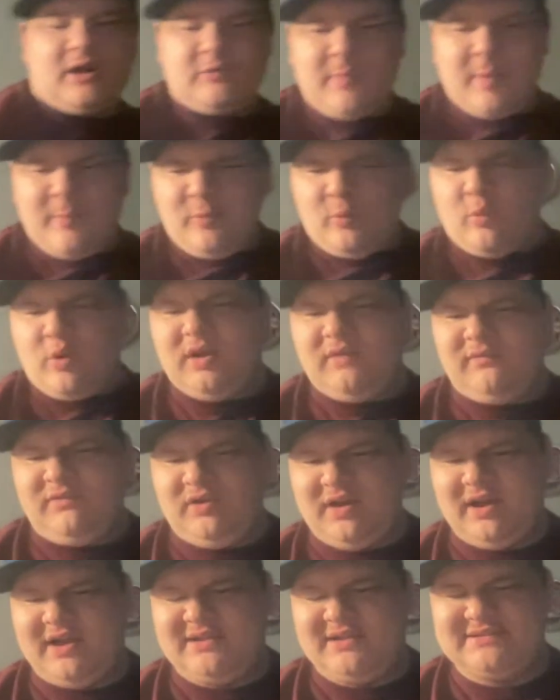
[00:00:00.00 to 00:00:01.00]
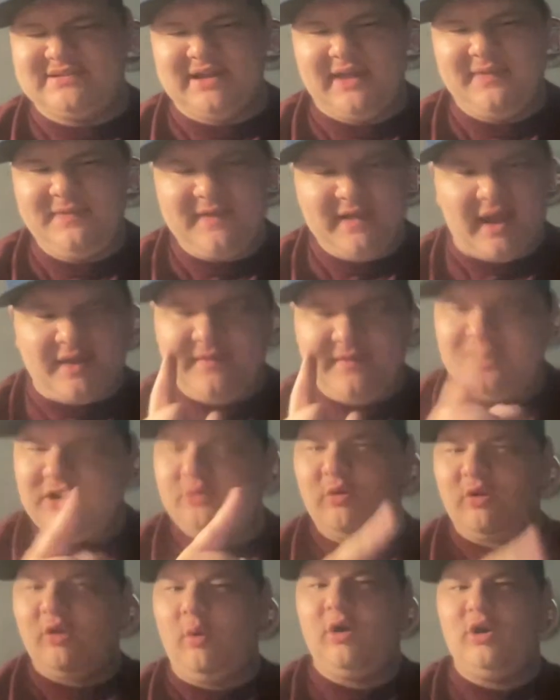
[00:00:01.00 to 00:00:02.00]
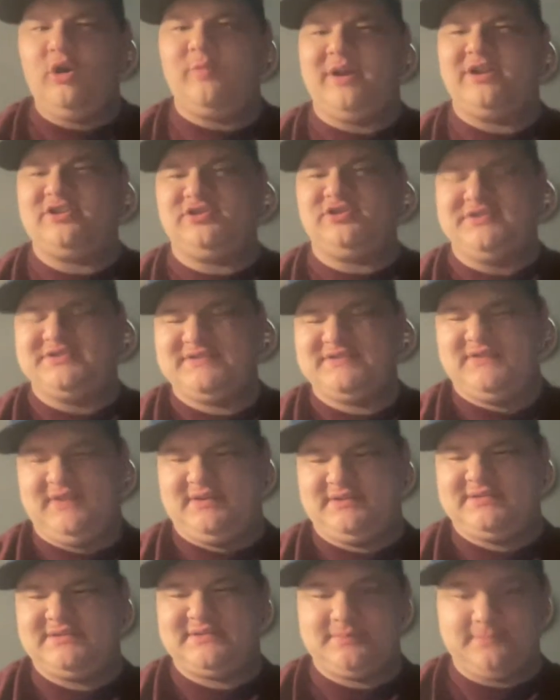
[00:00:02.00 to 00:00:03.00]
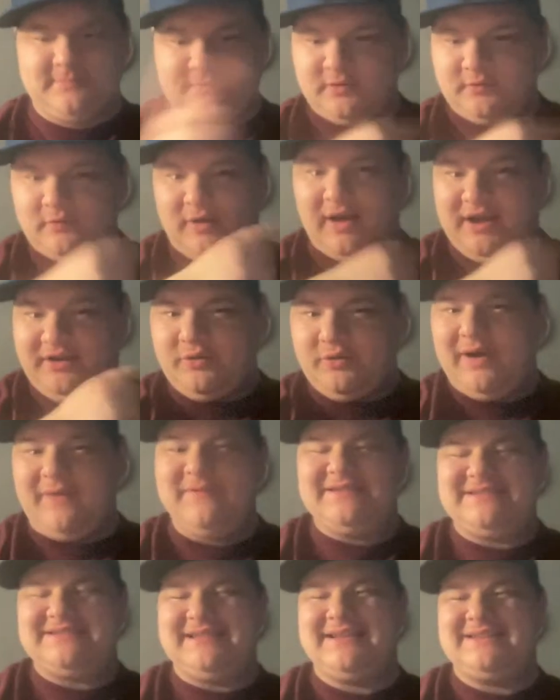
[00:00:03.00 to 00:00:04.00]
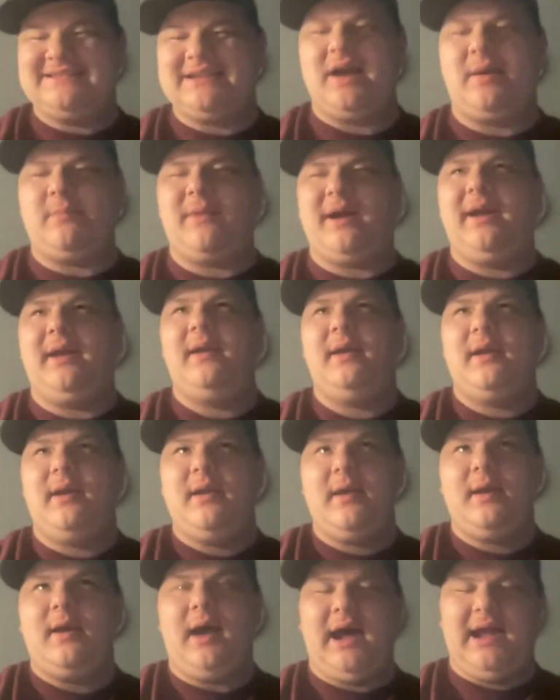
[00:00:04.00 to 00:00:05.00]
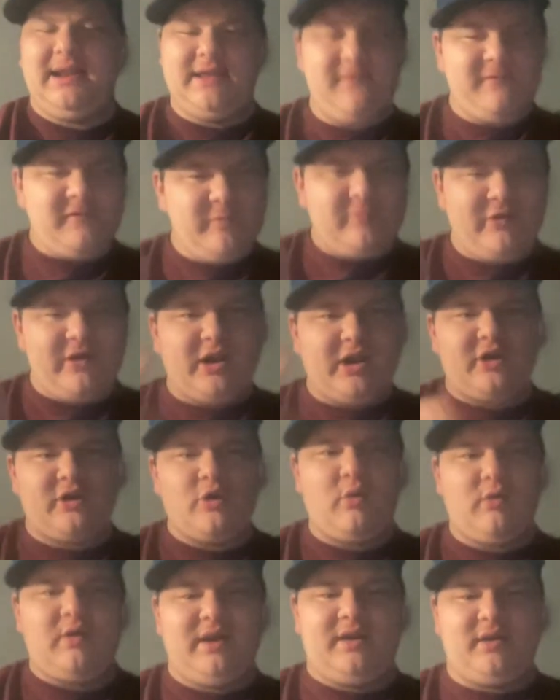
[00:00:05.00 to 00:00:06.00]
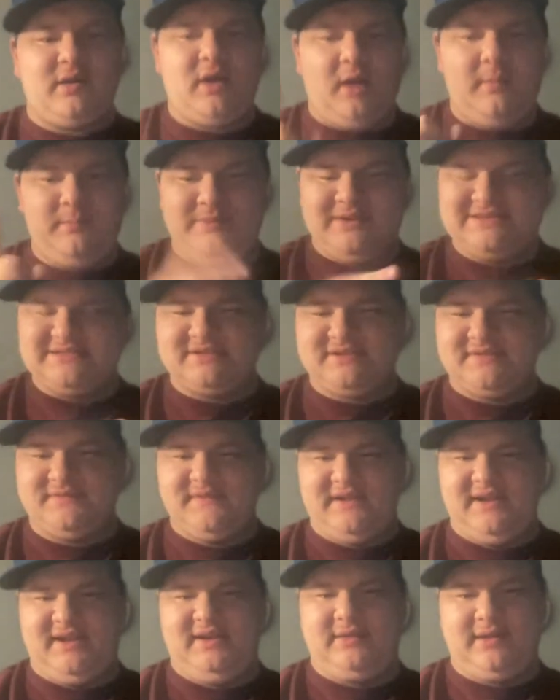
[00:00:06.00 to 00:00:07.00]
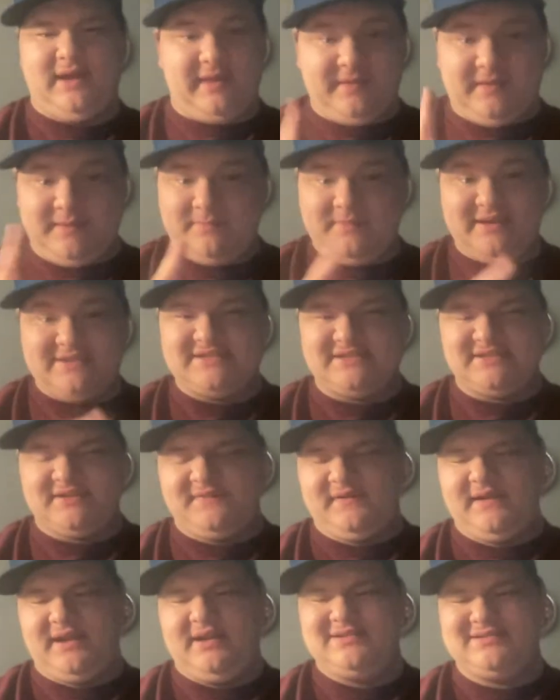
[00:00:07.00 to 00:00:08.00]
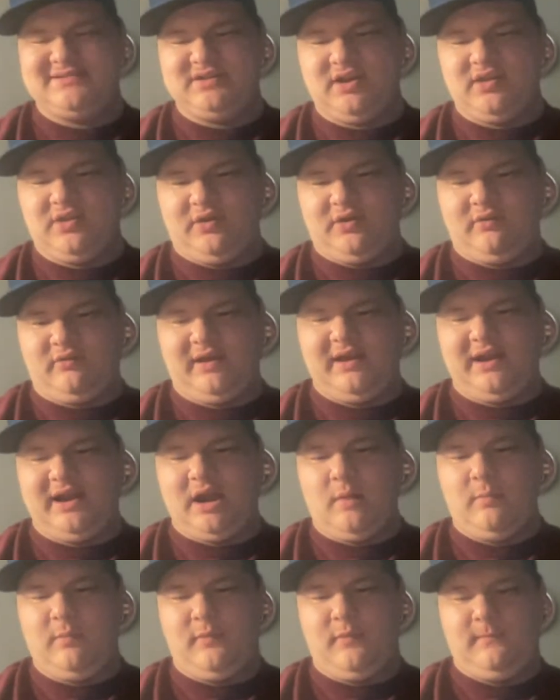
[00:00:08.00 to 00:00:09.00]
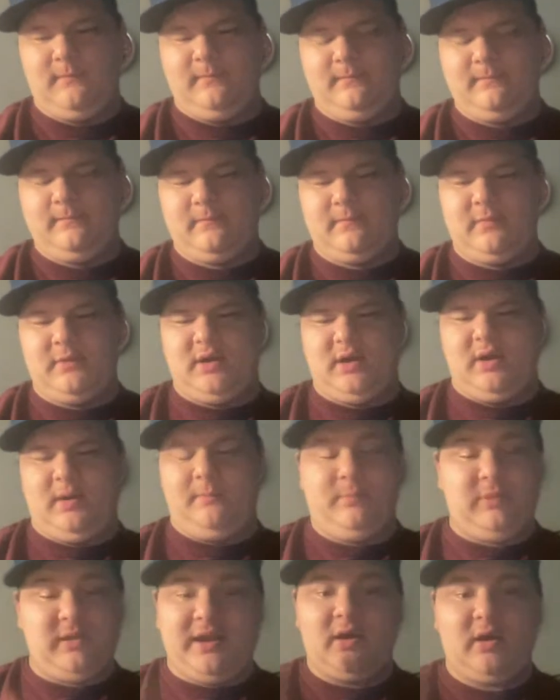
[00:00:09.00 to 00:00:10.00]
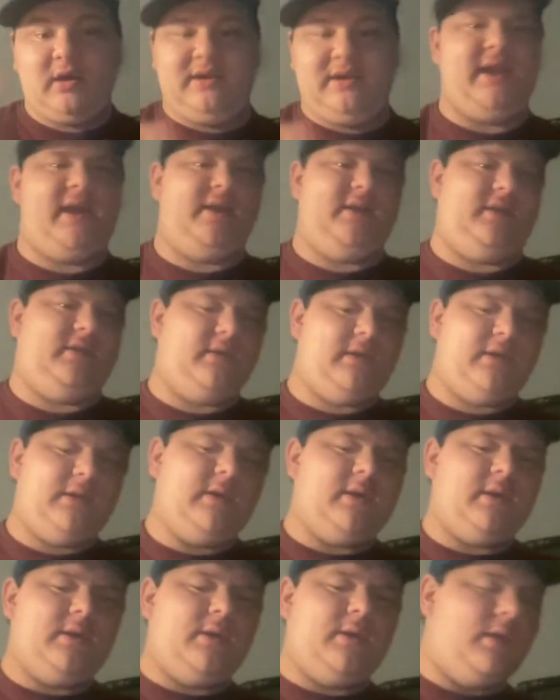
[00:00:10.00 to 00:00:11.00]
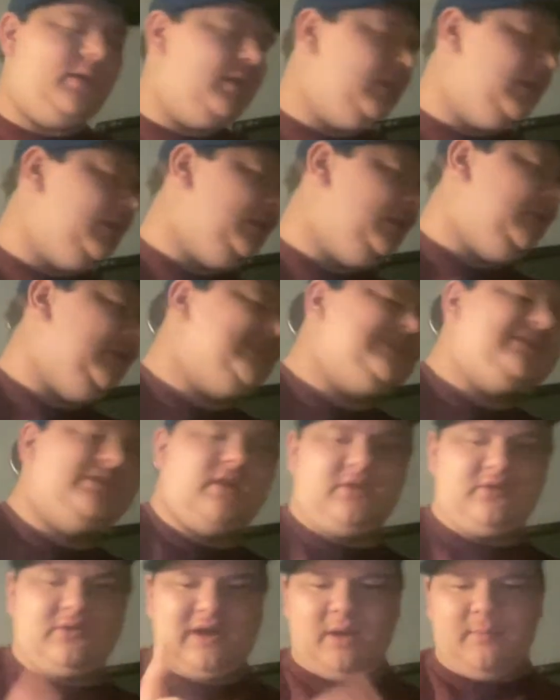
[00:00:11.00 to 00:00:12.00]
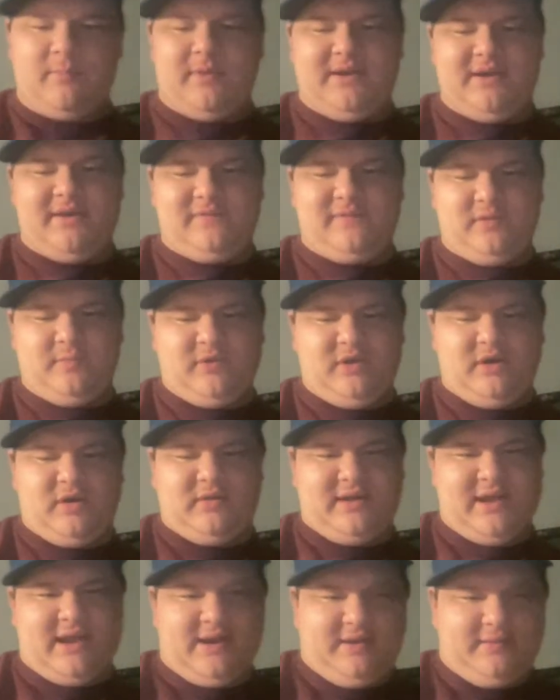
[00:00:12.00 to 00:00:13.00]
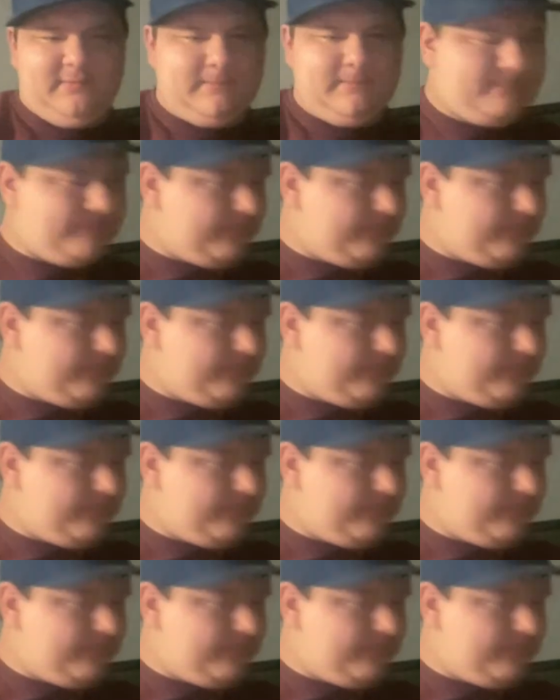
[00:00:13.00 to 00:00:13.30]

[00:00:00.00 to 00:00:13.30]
remember one of you guys. I think you were the one who mentioned Styx. Well, I do have a Styx album. I definitely plan on owning Pieces of Eight. I think Pieces of Eight is another great album. Plan on getting. That's another album I definitely plan on getting.